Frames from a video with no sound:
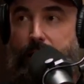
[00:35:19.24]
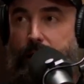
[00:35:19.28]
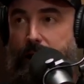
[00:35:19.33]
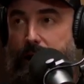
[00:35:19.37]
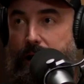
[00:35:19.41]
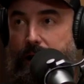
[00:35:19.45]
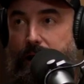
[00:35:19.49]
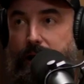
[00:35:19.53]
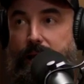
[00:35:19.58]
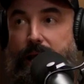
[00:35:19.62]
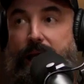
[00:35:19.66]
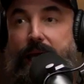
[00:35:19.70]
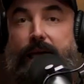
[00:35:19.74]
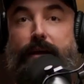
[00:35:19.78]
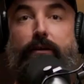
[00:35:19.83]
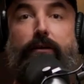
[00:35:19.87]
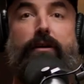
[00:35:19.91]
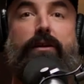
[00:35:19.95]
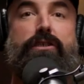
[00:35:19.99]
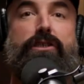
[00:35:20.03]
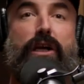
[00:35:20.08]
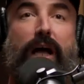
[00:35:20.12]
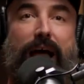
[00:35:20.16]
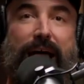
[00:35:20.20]
uh,
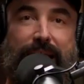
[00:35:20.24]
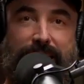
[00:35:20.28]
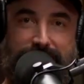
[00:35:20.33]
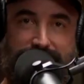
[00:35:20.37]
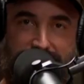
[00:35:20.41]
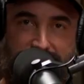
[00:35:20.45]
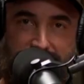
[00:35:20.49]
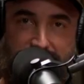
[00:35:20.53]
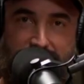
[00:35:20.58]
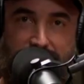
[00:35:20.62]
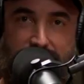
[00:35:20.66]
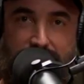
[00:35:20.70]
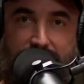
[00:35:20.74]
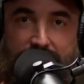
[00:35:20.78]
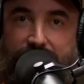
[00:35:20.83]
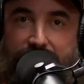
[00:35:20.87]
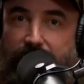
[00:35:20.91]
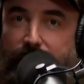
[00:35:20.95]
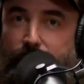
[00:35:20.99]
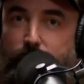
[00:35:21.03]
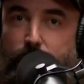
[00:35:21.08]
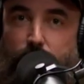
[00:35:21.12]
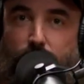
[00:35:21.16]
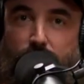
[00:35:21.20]
energized and
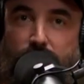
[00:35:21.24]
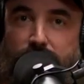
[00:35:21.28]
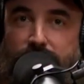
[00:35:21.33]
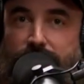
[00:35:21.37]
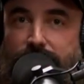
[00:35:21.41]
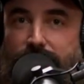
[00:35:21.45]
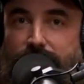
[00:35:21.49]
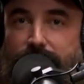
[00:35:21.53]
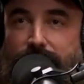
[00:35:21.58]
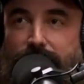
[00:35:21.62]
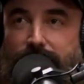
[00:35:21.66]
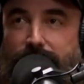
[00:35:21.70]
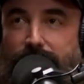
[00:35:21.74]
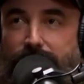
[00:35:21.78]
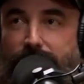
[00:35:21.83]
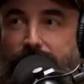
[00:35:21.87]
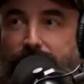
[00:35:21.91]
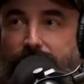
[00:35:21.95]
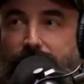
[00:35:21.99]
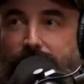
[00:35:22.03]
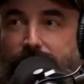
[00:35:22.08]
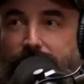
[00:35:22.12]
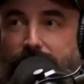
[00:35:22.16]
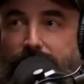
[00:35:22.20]
i'm not
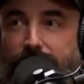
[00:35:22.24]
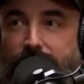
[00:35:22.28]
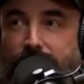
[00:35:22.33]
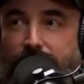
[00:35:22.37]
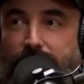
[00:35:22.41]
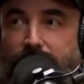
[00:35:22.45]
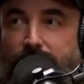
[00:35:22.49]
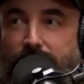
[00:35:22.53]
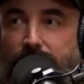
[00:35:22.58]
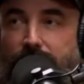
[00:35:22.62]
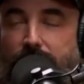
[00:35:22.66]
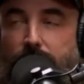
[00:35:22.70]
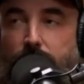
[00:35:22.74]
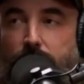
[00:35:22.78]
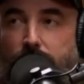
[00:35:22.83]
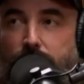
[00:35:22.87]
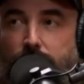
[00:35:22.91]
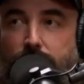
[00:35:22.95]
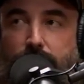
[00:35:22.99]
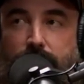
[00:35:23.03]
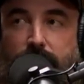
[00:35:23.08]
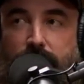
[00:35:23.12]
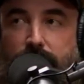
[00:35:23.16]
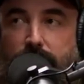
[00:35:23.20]
I, eh,
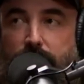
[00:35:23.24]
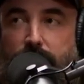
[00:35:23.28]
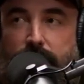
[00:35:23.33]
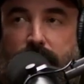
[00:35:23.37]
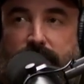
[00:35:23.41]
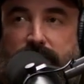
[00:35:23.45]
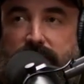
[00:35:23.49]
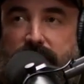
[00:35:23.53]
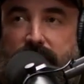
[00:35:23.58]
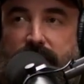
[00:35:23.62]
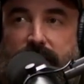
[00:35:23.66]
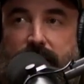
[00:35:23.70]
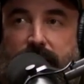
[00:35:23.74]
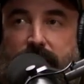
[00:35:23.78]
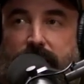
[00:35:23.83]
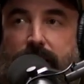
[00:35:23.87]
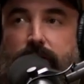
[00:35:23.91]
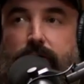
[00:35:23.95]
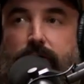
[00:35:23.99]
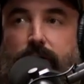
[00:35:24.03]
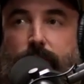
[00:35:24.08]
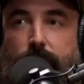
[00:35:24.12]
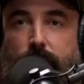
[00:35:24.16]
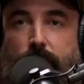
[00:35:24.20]
you know they say
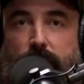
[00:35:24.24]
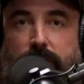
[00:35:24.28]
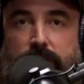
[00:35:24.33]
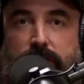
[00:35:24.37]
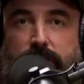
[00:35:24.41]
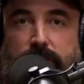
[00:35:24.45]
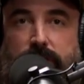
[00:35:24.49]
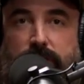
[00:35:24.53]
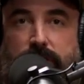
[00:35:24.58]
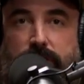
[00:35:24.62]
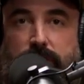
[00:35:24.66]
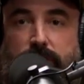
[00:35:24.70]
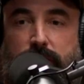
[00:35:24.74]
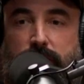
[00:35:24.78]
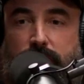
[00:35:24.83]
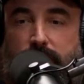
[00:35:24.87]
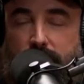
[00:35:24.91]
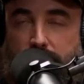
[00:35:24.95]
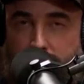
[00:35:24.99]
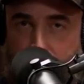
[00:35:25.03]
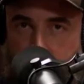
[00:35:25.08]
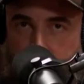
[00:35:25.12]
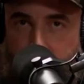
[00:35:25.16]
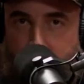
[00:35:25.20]
introverts
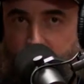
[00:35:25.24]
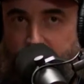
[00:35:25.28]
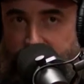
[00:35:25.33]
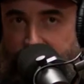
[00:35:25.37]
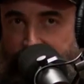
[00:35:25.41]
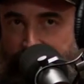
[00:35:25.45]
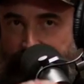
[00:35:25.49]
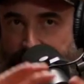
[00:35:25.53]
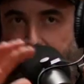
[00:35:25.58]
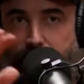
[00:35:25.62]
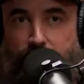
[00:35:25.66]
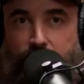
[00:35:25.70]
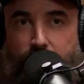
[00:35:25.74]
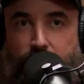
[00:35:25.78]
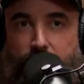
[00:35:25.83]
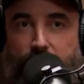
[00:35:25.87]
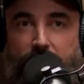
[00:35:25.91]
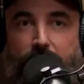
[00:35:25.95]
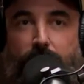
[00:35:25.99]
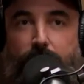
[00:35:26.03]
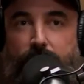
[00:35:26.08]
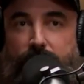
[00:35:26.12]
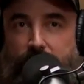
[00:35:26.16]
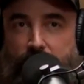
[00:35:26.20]
they get in the
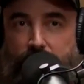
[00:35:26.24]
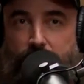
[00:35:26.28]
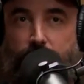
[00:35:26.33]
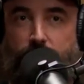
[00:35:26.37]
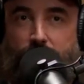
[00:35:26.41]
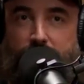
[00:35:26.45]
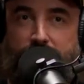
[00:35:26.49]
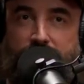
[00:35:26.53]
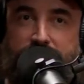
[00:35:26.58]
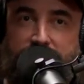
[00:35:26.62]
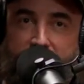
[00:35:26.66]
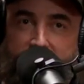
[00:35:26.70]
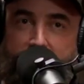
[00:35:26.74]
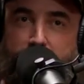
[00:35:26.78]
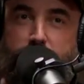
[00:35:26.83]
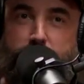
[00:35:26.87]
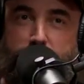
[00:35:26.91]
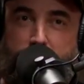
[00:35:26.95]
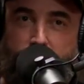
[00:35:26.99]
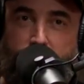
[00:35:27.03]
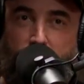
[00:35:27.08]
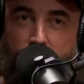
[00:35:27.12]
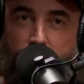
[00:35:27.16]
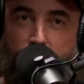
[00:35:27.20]
crowd and it drains the
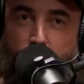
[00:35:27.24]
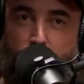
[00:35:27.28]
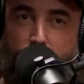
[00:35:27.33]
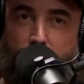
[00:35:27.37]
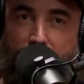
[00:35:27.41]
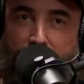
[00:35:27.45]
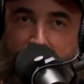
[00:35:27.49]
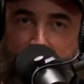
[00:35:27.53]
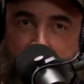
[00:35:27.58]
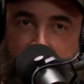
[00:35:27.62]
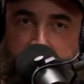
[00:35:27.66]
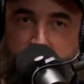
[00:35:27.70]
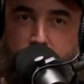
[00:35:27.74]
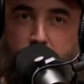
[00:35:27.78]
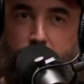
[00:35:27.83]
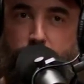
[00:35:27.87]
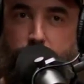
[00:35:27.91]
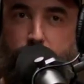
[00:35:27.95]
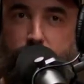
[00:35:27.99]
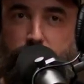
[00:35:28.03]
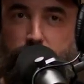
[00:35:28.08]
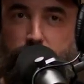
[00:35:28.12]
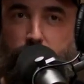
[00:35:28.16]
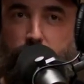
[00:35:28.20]
energy from them and
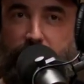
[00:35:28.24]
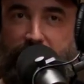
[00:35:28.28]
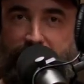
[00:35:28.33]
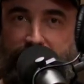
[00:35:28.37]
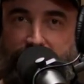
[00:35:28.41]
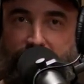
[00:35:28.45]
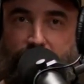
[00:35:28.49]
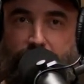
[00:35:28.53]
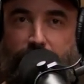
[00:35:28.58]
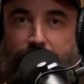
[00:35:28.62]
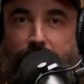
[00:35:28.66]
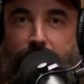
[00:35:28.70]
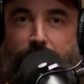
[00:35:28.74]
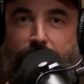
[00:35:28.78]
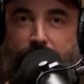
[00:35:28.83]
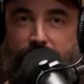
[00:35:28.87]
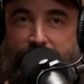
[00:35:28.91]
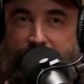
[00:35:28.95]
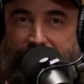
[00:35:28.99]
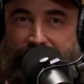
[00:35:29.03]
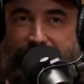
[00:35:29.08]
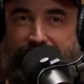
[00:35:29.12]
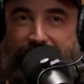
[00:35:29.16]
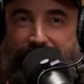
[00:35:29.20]
extroverts will get in the crowd and
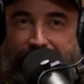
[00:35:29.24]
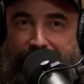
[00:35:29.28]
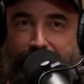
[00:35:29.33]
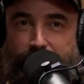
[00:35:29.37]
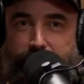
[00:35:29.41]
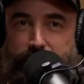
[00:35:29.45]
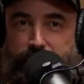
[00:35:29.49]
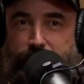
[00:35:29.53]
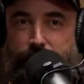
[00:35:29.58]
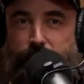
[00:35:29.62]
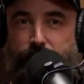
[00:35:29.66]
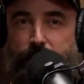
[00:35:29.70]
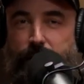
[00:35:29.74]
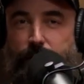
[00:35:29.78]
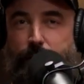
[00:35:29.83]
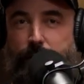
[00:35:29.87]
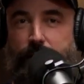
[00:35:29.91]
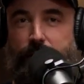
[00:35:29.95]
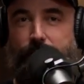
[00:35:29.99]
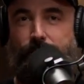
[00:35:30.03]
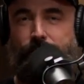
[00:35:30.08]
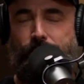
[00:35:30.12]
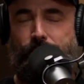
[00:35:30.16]
they get energy from it